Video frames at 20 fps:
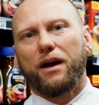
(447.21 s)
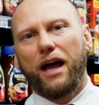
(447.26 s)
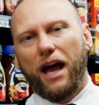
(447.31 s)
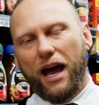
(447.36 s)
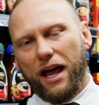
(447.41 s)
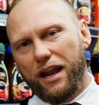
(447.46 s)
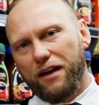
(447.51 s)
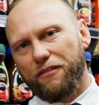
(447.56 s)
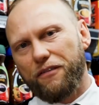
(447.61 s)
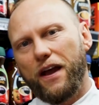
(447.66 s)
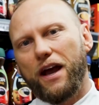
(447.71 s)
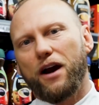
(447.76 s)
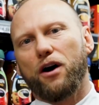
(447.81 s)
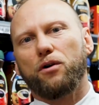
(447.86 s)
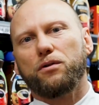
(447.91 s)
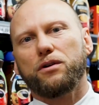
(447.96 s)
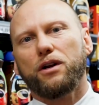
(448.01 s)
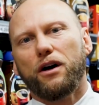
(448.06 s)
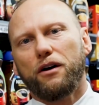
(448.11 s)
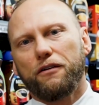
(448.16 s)
and have
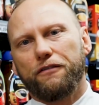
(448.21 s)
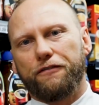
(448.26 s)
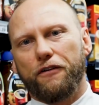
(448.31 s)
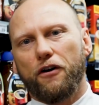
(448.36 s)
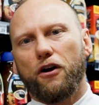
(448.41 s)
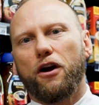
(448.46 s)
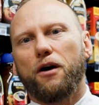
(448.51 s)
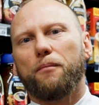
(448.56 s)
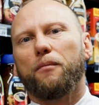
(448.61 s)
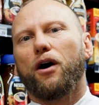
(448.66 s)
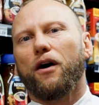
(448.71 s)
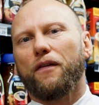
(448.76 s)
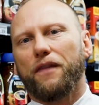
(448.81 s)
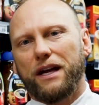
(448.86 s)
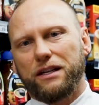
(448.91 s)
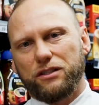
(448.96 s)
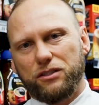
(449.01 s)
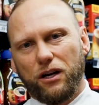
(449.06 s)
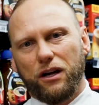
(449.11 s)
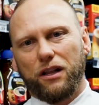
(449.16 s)
held firm on
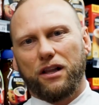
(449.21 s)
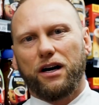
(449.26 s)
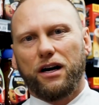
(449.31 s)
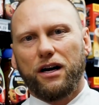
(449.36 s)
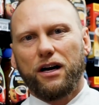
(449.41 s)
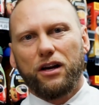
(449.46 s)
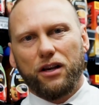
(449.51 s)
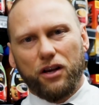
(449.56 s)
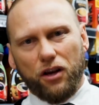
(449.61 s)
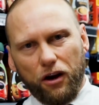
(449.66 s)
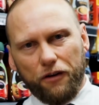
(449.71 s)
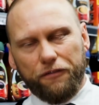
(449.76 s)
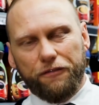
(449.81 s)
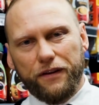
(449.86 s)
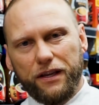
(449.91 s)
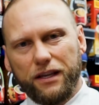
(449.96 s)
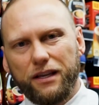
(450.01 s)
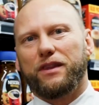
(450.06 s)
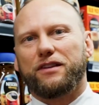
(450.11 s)
their dollar coffee.